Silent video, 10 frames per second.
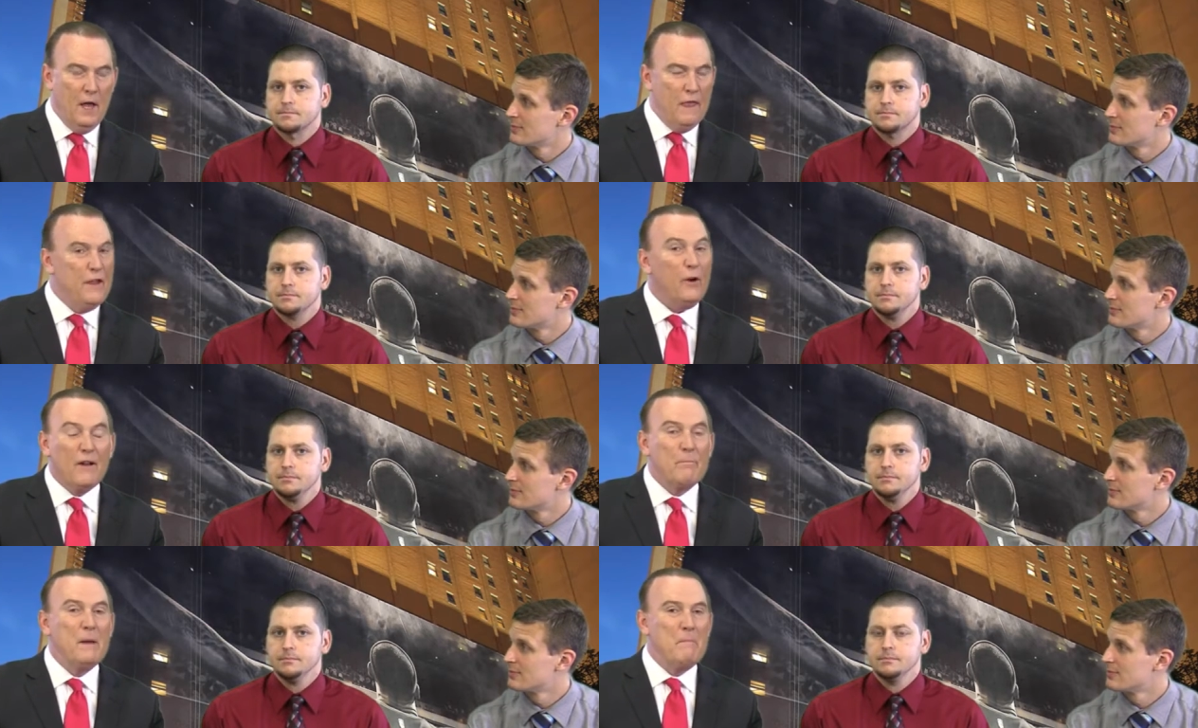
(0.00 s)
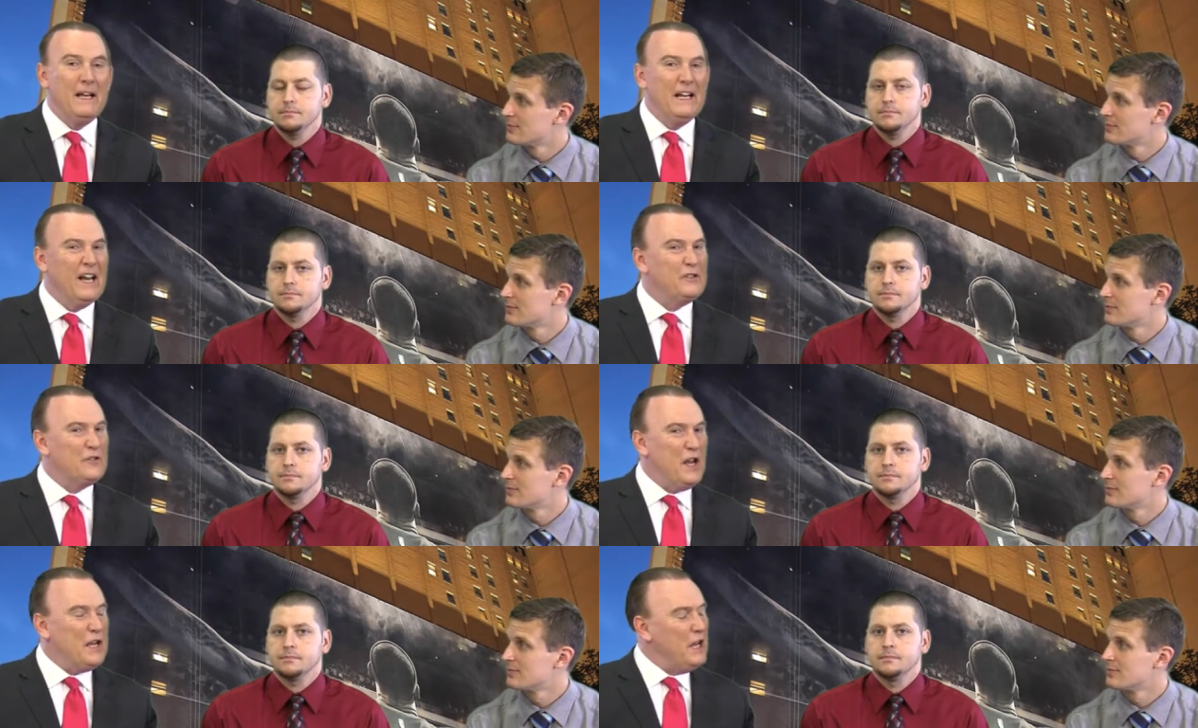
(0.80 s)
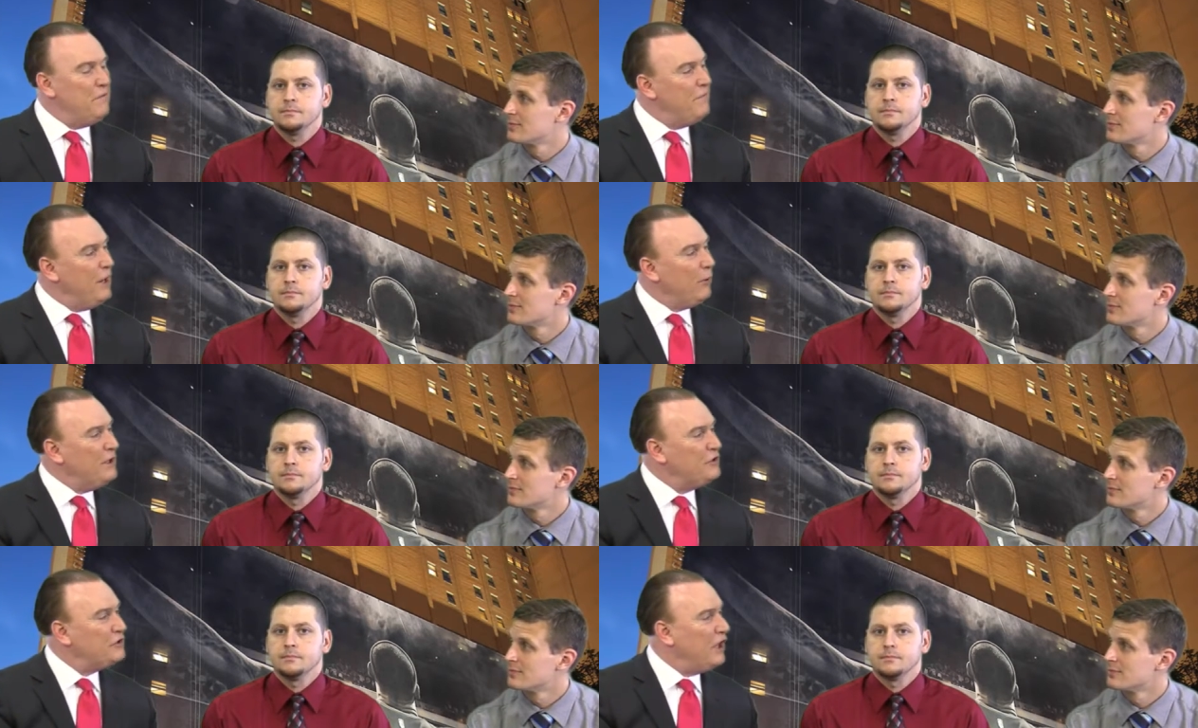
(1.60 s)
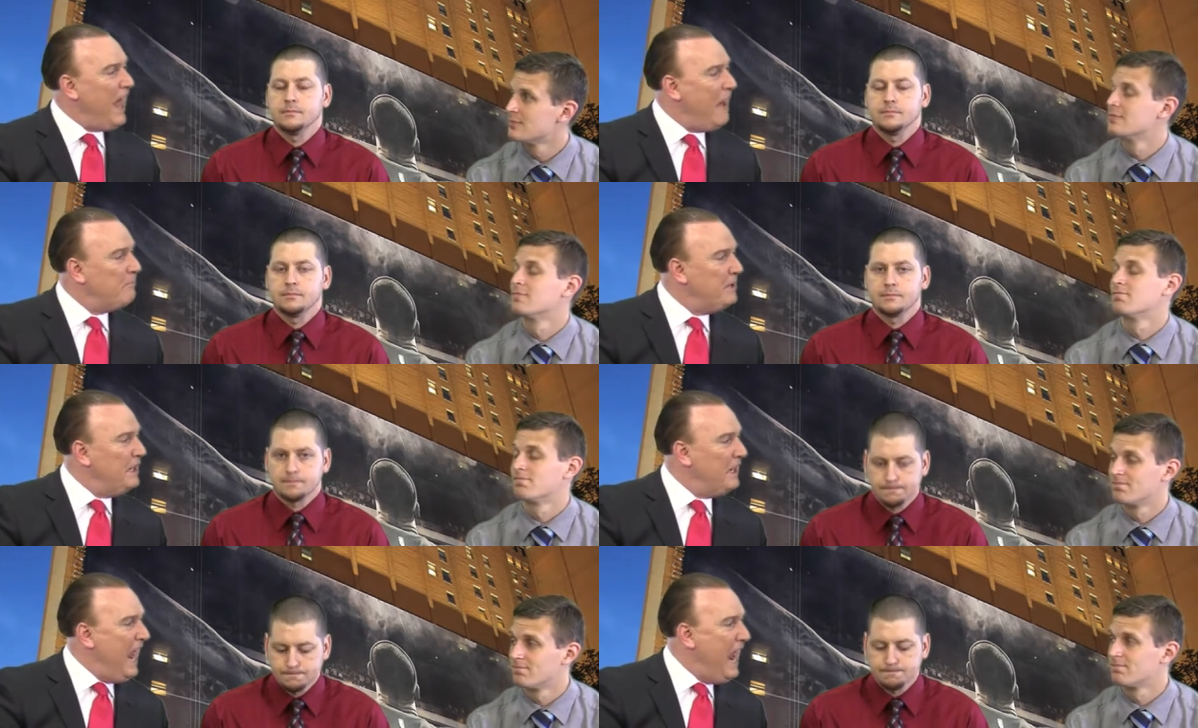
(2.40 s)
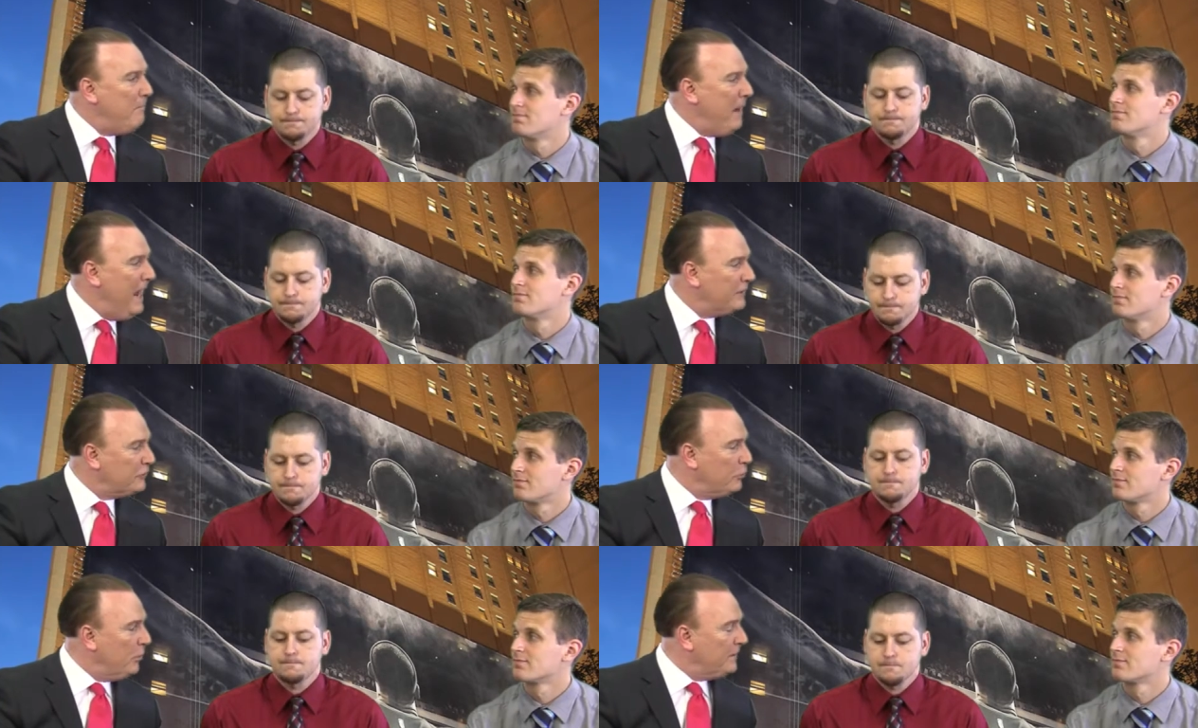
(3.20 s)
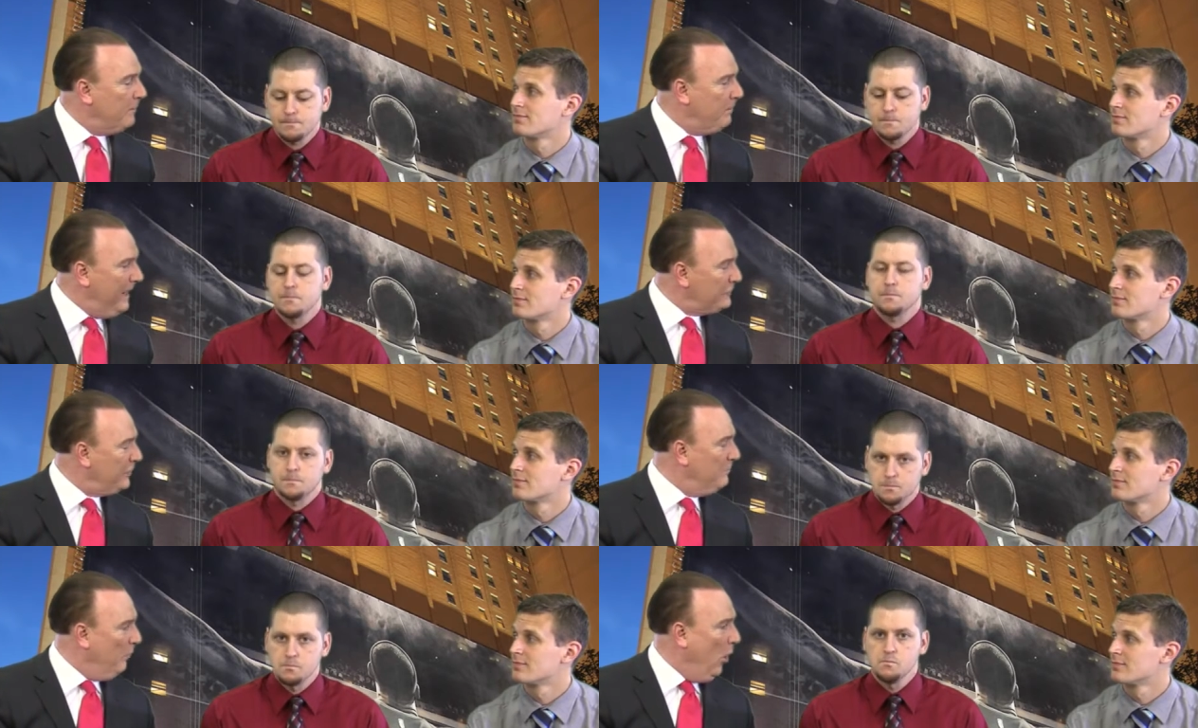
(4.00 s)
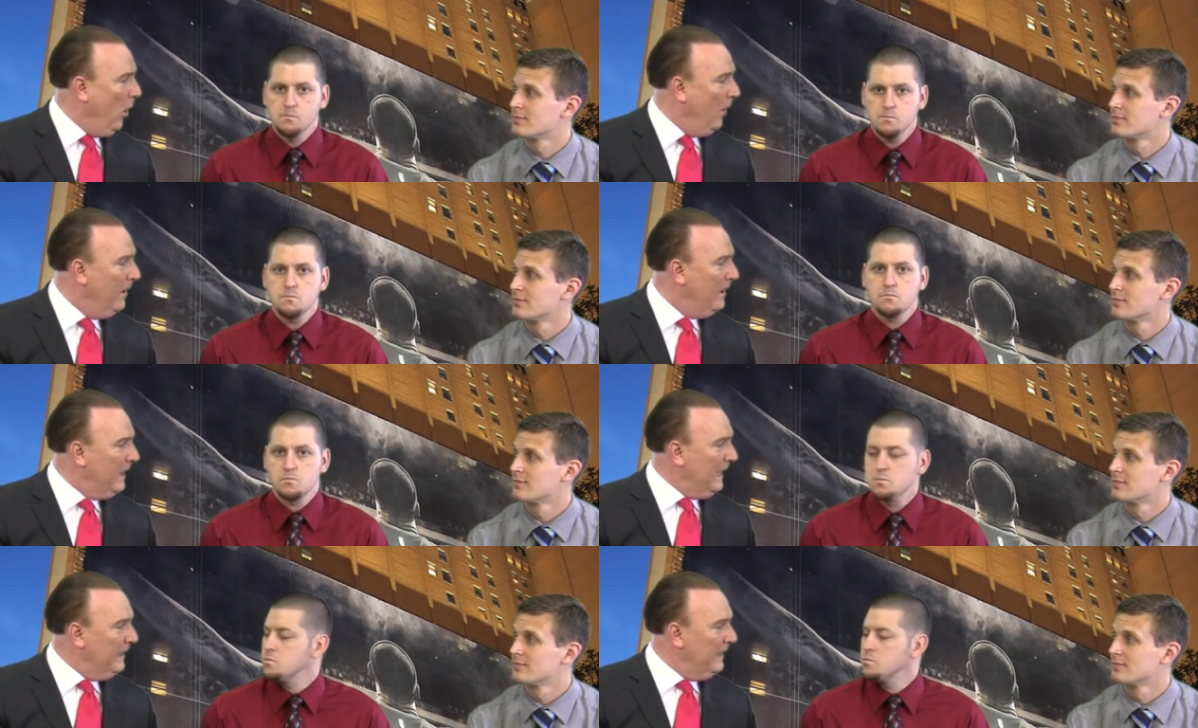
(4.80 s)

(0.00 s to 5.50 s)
Speaker 1: There have been many nights they get very sloppy and haphazard with the basketball mm-hmm.